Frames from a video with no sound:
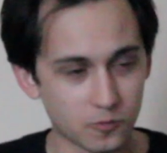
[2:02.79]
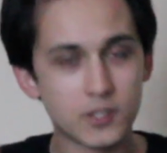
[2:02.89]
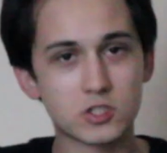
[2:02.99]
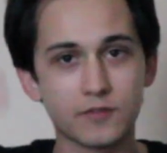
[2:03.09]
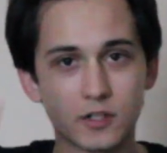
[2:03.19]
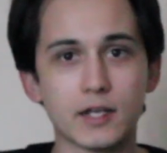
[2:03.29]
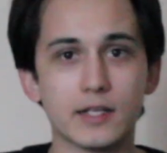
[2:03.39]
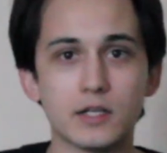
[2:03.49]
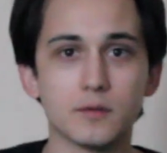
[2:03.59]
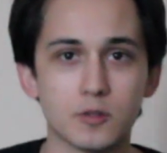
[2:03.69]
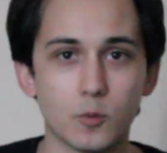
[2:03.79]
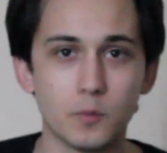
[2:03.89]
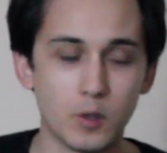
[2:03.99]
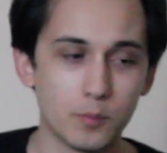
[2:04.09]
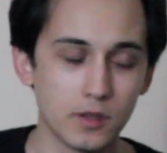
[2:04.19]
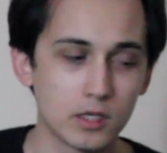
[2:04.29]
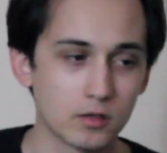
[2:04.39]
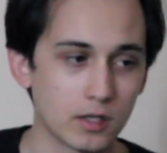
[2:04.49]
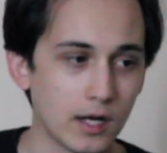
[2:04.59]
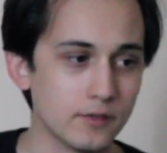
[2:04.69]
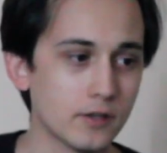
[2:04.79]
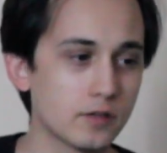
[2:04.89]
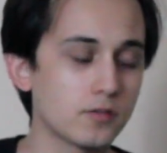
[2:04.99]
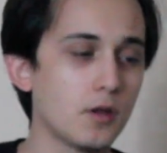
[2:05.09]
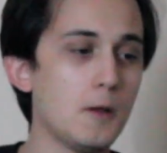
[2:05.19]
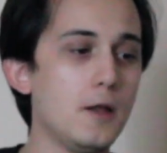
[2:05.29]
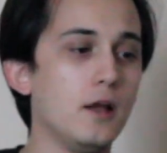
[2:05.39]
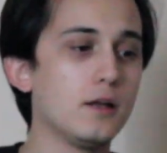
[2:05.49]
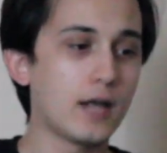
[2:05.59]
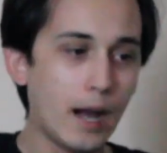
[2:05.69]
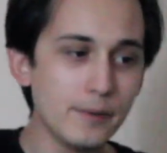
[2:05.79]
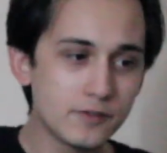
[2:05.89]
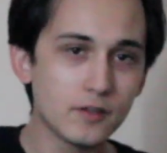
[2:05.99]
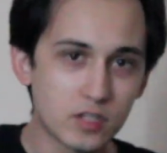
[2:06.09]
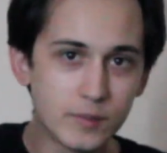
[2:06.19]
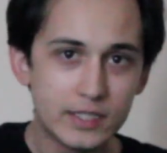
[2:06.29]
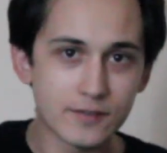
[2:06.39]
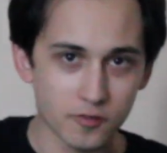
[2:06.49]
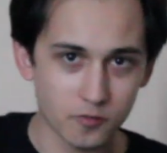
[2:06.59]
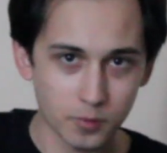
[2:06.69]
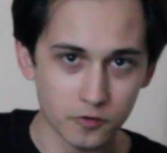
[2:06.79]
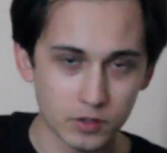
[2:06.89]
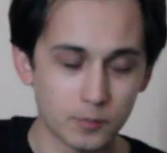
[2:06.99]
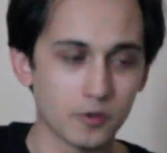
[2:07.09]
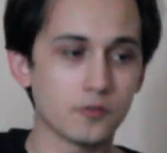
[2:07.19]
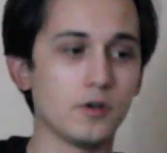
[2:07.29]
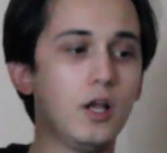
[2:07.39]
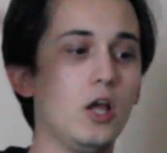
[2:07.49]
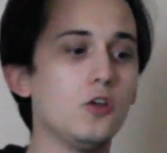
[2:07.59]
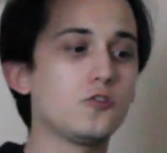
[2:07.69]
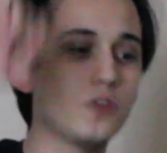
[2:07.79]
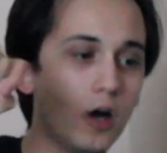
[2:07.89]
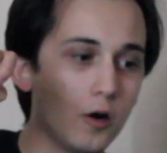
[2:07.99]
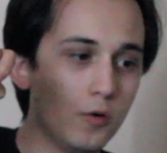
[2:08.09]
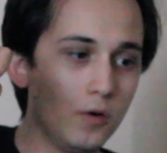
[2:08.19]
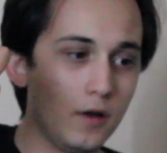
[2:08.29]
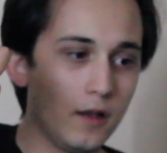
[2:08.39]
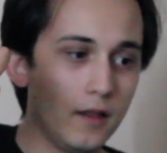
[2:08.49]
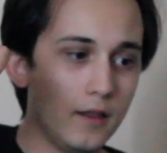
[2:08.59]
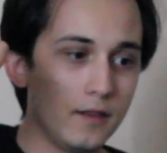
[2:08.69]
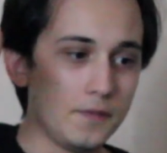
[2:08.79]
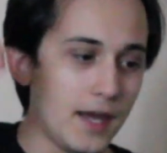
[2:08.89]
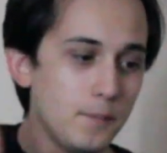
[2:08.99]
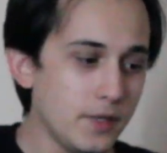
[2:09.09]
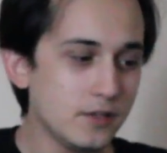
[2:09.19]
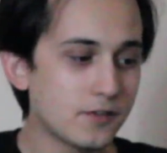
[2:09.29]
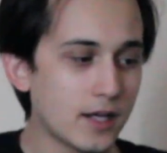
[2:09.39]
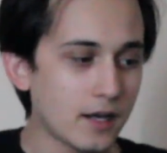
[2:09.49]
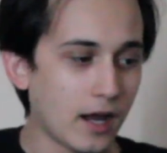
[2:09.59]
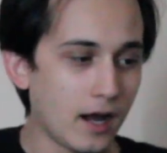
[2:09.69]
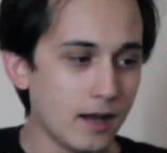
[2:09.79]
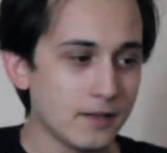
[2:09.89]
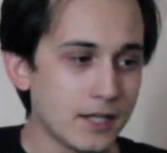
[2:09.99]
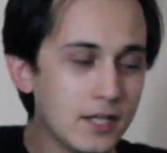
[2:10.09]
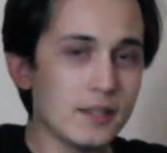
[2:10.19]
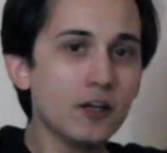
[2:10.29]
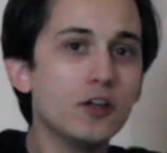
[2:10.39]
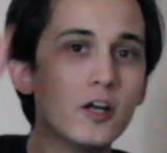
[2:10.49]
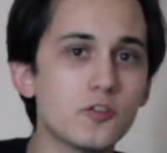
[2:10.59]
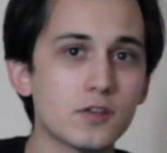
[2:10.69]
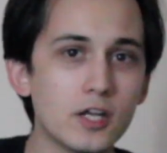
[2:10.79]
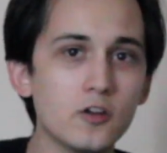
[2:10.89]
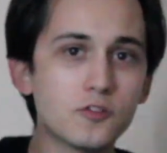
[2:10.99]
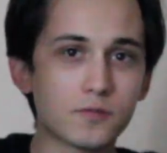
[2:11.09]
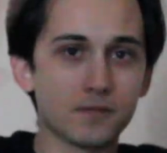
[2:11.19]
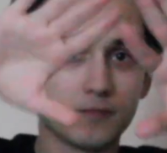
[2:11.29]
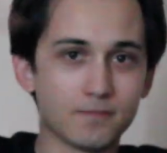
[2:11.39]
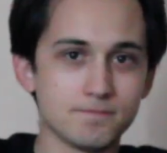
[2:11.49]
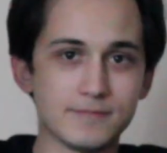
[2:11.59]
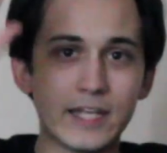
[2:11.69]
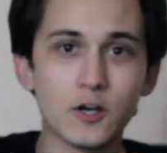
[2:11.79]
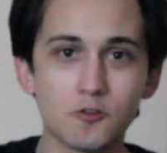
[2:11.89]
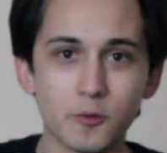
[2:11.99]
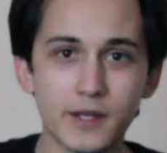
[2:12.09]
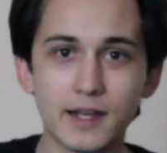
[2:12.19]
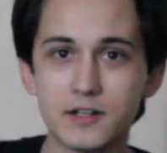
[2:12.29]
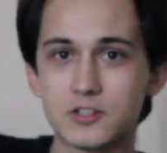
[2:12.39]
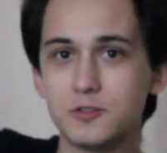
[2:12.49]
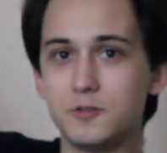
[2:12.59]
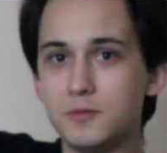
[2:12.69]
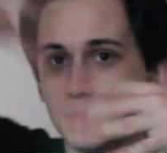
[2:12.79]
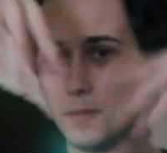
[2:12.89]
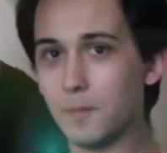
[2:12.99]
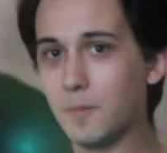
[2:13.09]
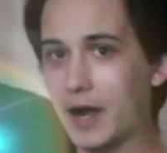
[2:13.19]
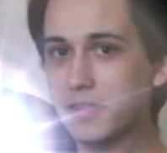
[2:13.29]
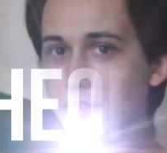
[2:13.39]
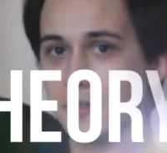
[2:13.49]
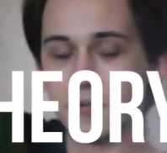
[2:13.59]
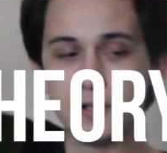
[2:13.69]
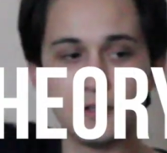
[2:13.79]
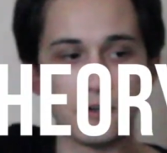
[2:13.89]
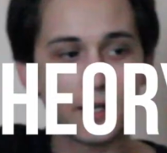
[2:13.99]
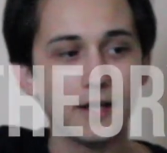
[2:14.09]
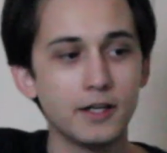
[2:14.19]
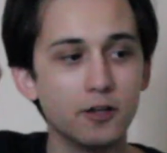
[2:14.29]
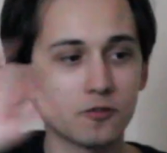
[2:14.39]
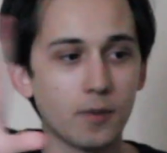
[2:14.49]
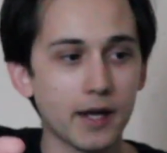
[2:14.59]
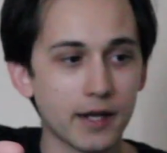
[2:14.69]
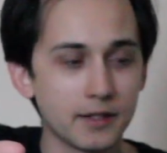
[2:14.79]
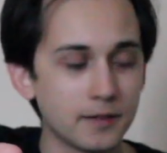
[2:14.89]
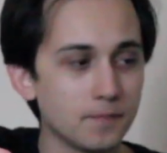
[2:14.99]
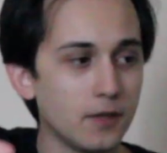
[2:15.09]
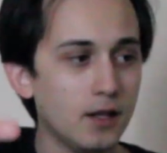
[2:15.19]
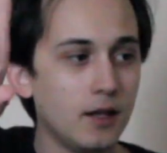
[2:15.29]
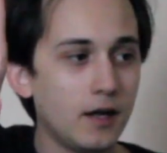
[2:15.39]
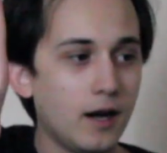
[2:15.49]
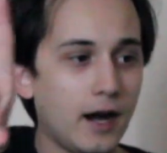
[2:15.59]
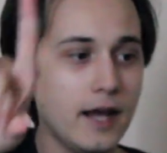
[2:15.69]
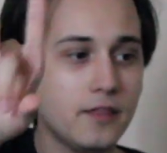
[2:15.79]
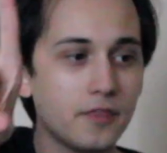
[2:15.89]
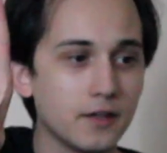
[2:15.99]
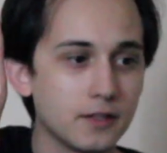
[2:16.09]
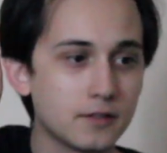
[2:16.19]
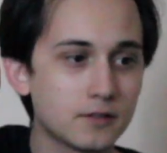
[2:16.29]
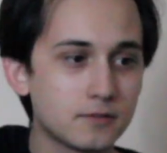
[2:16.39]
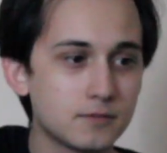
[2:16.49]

especially if you're getting into a political context. Common sense can be different from person to person. So that means that here's where we get into my theory, okay? Here's my idea. I think